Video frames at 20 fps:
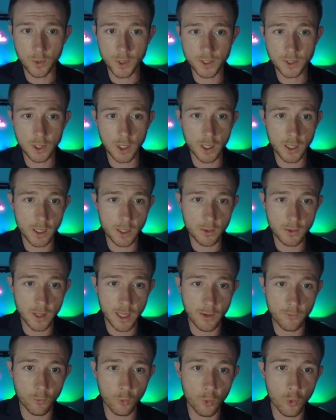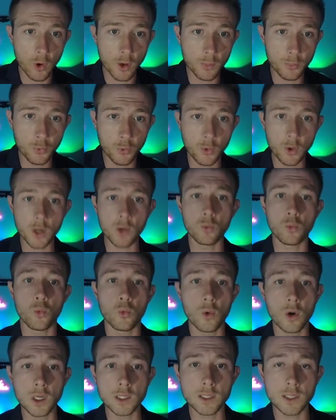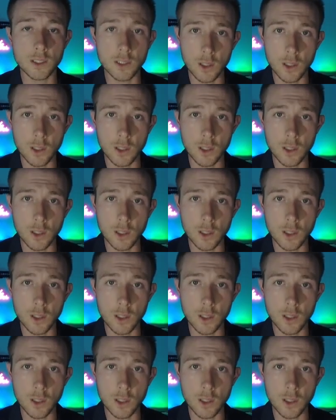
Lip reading: we saw here, they have 1.1